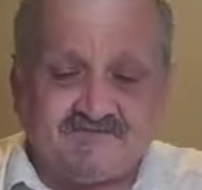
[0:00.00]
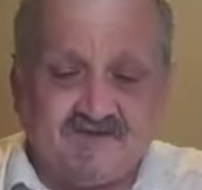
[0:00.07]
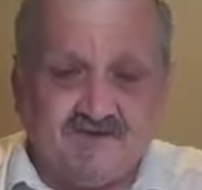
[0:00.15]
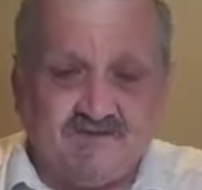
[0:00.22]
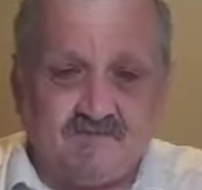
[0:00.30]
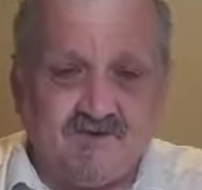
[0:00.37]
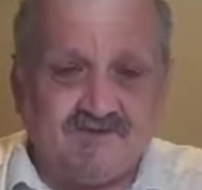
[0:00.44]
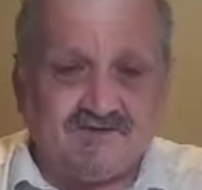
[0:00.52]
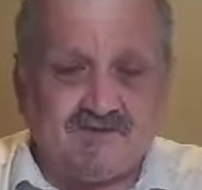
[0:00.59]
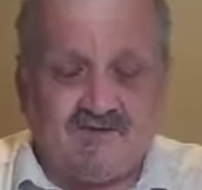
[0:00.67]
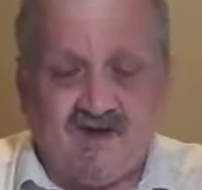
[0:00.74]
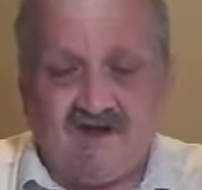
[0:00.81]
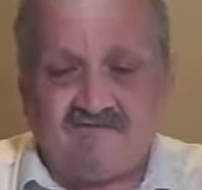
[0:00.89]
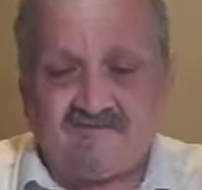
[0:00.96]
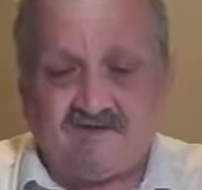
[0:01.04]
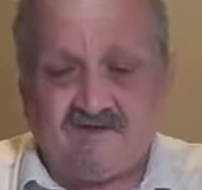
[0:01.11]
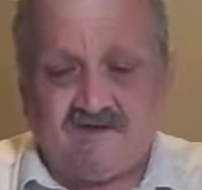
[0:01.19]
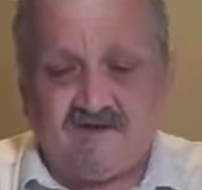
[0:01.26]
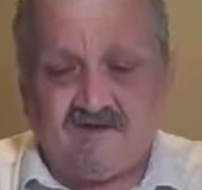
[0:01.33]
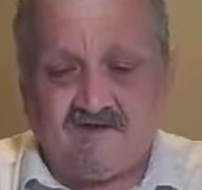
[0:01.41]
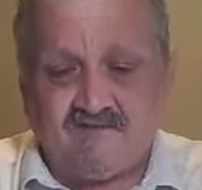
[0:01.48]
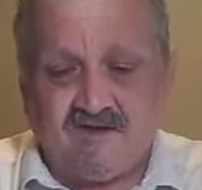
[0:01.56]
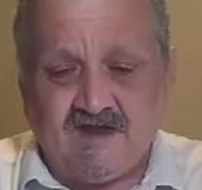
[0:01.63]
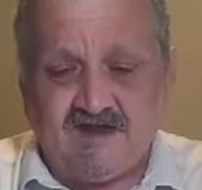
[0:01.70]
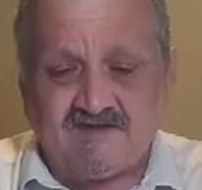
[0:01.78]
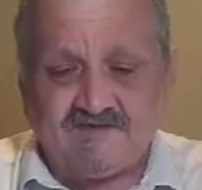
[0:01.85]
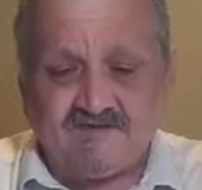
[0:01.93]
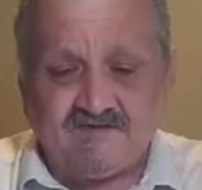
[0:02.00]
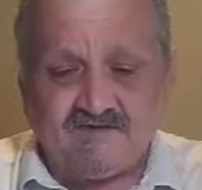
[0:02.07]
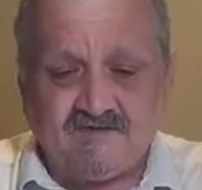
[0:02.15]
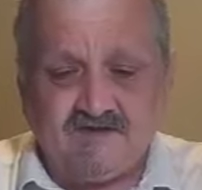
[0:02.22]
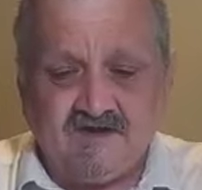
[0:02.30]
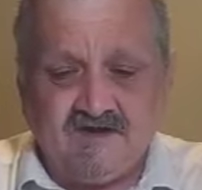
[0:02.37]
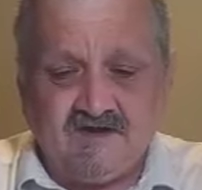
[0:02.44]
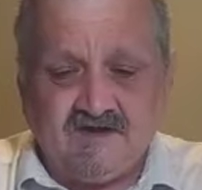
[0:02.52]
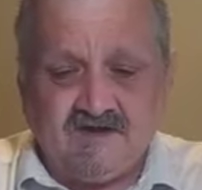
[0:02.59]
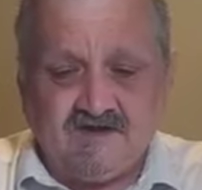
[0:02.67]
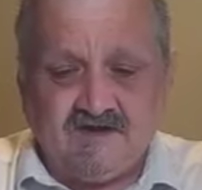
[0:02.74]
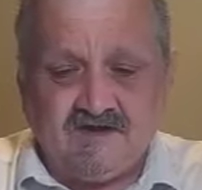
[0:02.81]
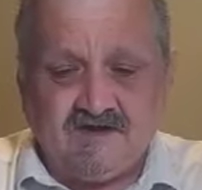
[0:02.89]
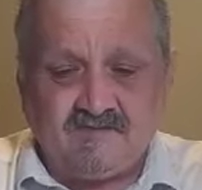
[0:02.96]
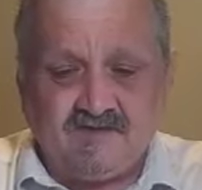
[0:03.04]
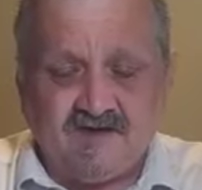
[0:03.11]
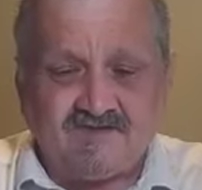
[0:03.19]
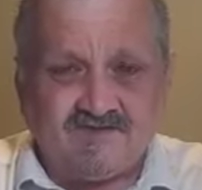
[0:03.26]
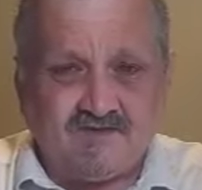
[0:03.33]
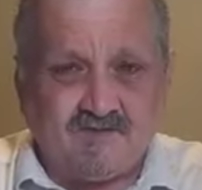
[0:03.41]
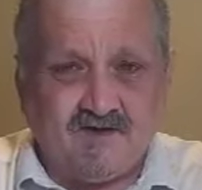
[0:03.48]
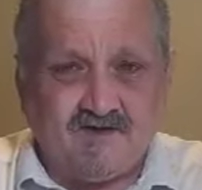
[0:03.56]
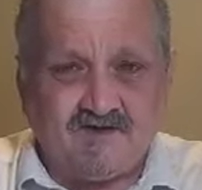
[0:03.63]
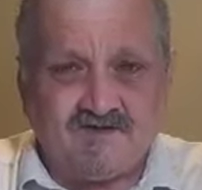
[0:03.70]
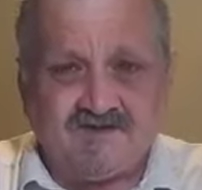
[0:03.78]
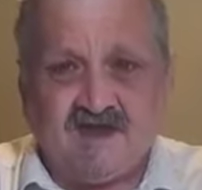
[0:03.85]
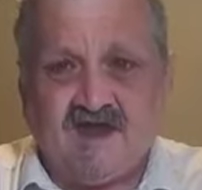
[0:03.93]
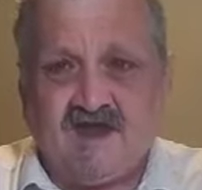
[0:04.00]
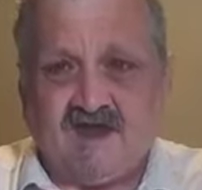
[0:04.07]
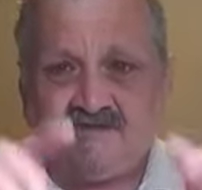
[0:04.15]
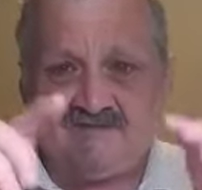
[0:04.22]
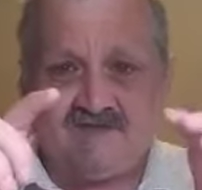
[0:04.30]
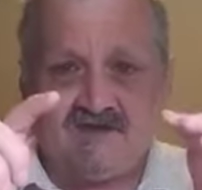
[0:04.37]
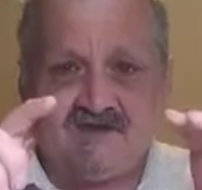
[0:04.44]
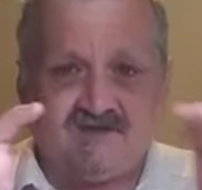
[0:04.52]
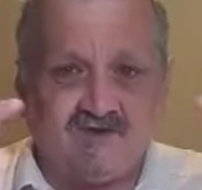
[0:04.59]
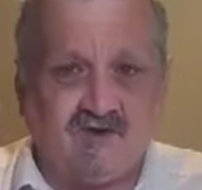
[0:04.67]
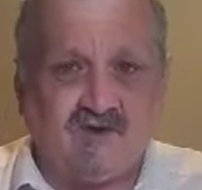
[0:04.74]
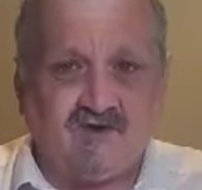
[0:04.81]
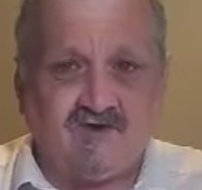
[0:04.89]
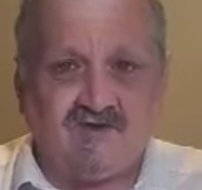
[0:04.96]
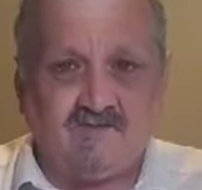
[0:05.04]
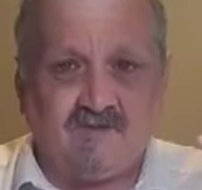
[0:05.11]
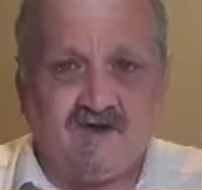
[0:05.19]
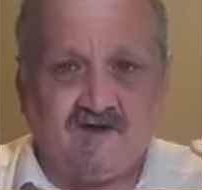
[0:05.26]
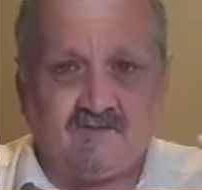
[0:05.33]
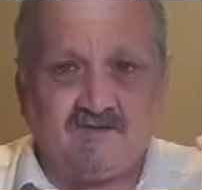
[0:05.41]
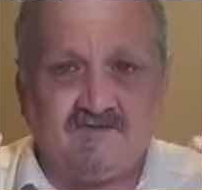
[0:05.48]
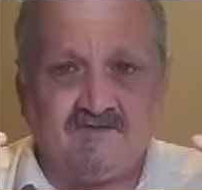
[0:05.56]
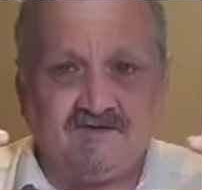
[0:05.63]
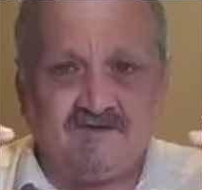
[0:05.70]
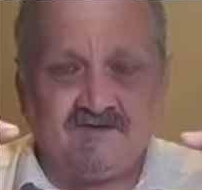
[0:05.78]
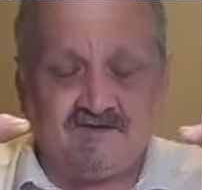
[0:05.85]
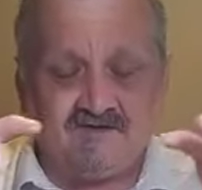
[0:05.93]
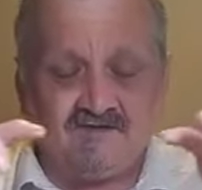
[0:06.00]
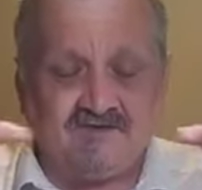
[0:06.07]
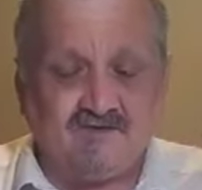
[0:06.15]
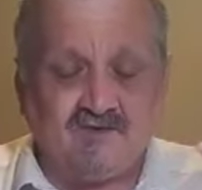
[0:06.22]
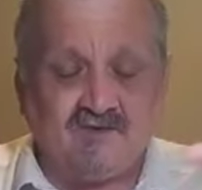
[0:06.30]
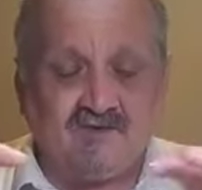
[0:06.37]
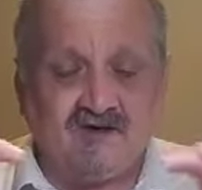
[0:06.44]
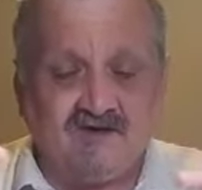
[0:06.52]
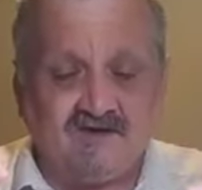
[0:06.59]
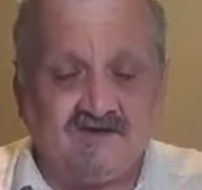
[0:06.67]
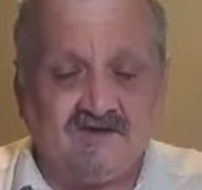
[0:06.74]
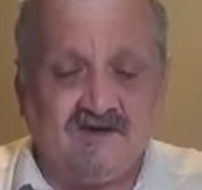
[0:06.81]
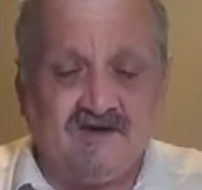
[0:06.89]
Most craft plaster and plaster Paris has a chart on the bottom of it or somewhere around it,